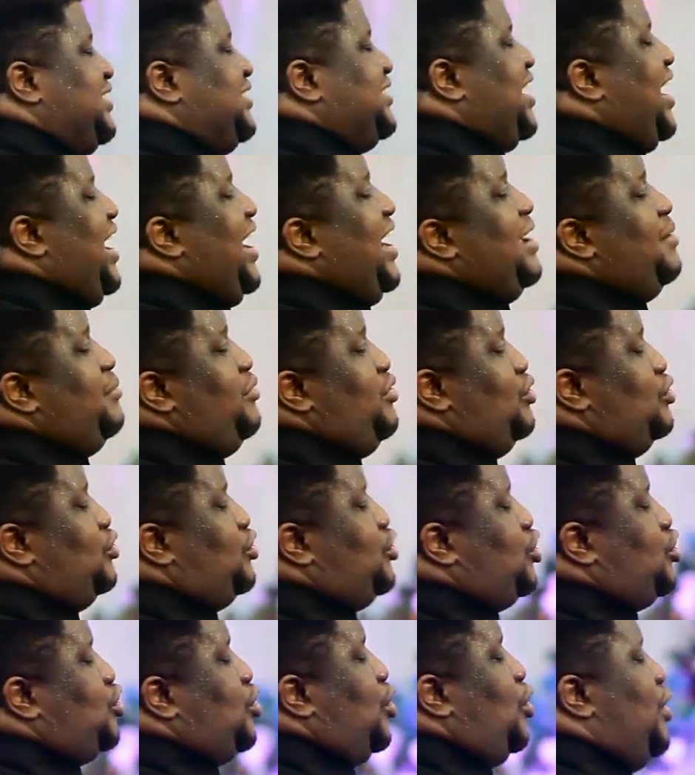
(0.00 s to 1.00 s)
time you
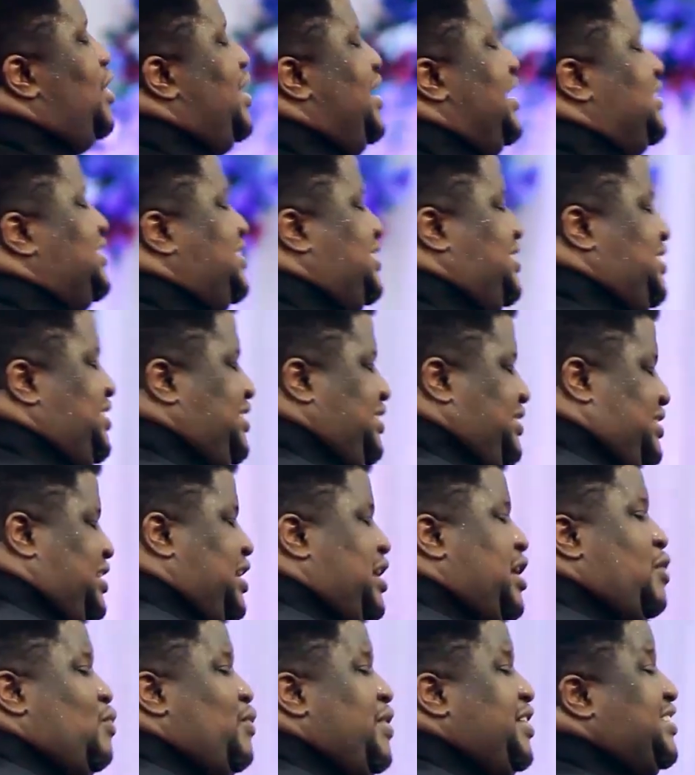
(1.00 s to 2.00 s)
sow a seed,
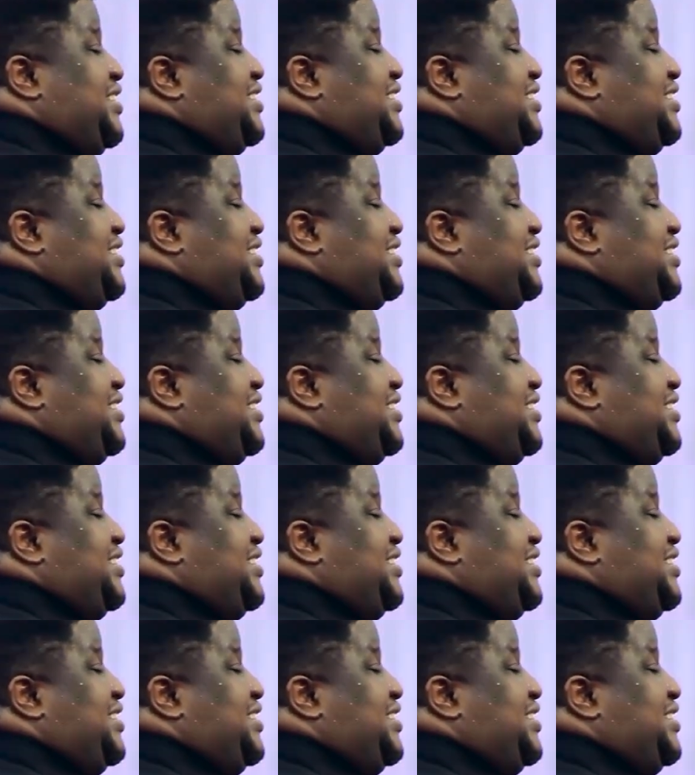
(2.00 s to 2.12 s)
which